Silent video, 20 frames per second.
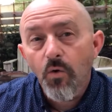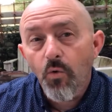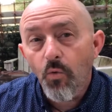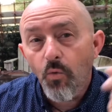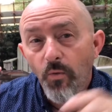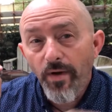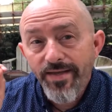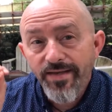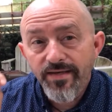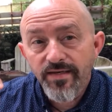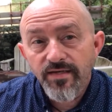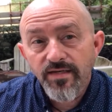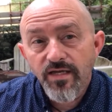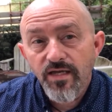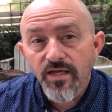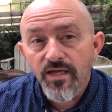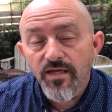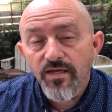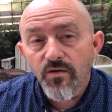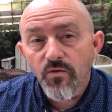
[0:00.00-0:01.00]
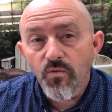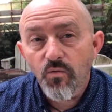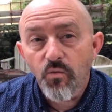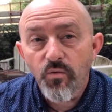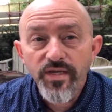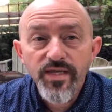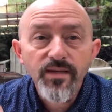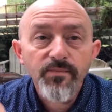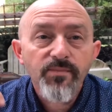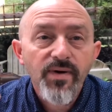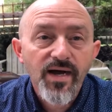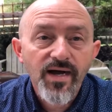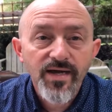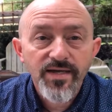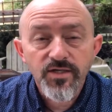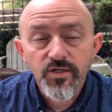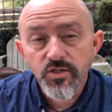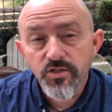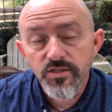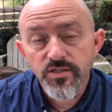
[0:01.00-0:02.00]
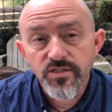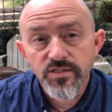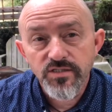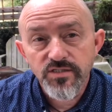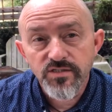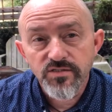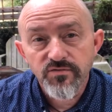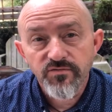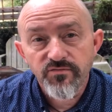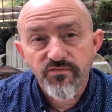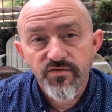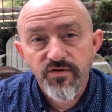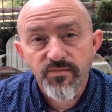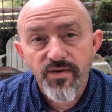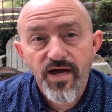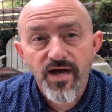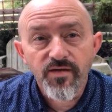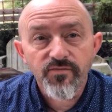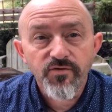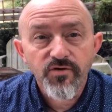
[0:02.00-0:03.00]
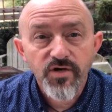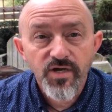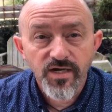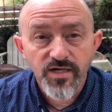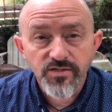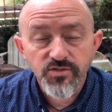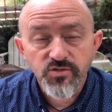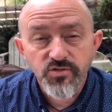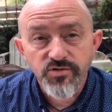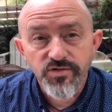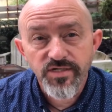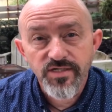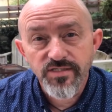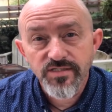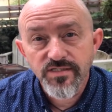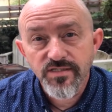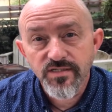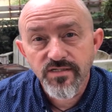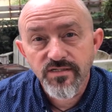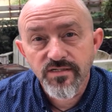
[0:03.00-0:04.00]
when we buy goods from other countries